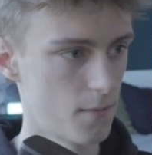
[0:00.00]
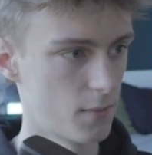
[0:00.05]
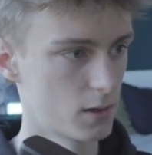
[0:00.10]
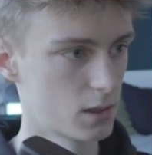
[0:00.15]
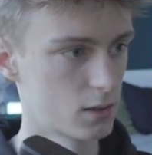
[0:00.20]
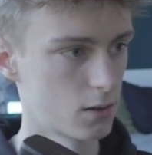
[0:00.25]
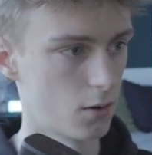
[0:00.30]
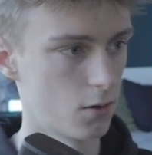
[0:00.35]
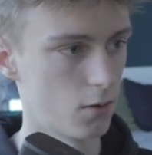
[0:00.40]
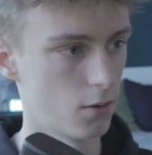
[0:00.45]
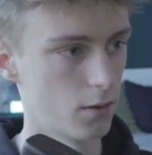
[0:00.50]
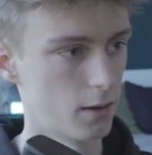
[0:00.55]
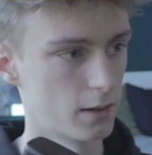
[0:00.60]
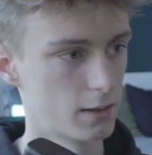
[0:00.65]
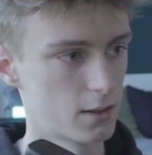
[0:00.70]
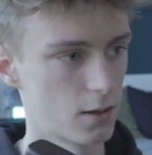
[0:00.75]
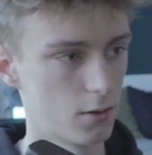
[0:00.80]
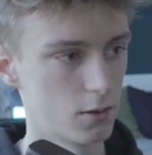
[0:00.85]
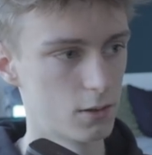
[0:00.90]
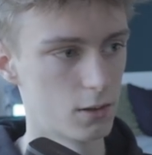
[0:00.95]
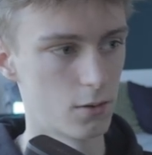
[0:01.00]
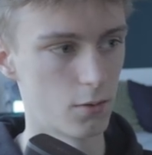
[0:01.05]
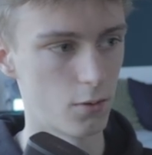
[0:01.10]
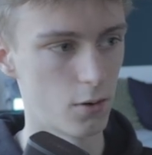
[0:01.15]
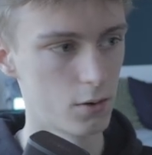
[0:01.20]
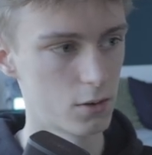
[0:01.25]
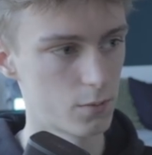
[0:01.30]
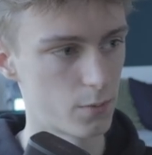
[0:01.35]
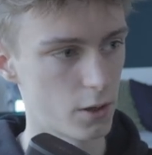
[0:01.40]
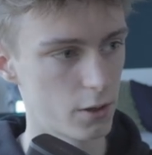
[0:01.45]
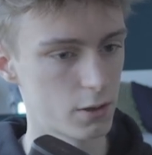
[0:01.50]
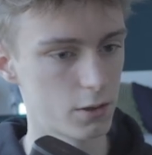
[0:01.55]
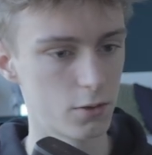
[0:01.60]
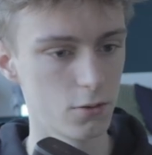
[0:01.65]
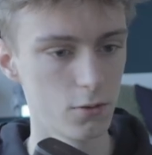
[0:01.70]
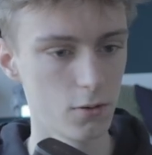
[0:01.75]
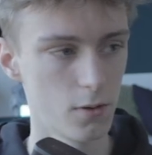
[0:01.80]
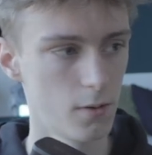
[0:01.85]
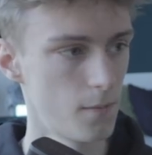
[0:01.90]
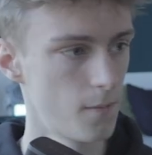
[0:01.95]
So let's go to the rotate brush
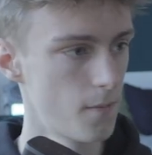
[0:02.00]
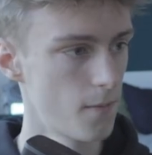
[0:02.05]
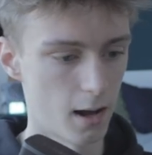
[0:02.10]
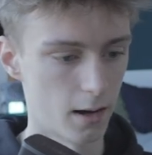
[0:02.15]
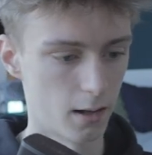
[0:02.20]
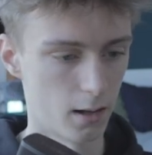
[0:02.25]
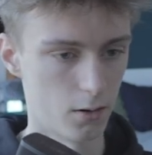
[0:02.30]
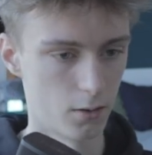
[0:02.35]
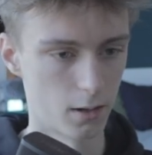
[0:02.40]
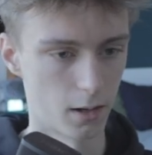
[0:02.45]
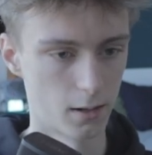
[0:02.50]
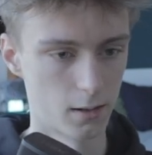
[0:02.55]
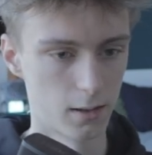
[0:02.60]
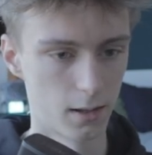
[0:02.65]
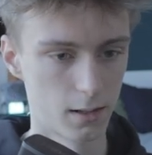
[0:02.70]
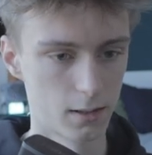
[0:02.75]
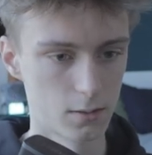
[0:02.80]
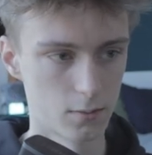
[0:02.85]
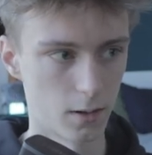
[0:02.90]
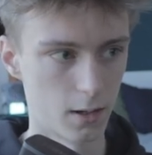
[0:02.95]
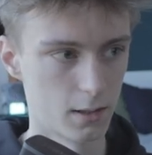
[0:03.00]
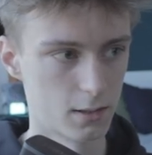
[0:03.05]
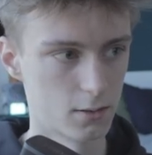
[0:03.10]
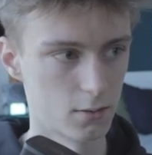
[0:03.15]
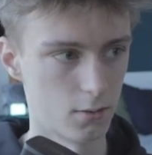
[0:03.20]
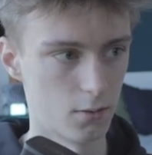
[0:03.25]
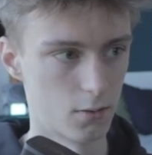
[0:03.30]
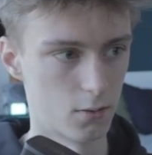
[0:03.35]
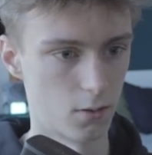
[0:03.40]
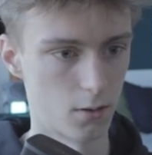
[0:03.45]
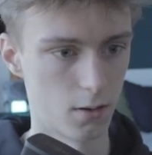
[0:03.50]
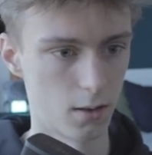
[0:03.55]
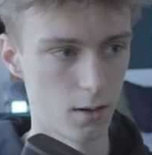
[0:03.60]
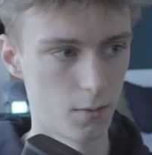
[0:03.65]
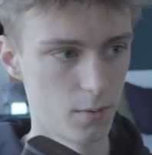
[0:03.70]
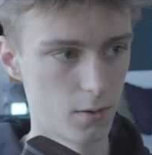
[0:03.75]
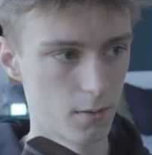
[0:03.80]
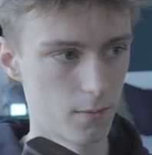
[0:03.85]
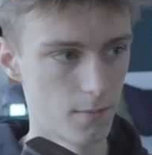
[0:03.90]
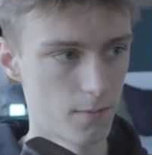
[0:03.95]
tool, and then you can click twice on your
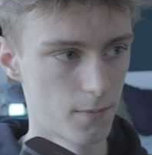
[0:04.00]
clip.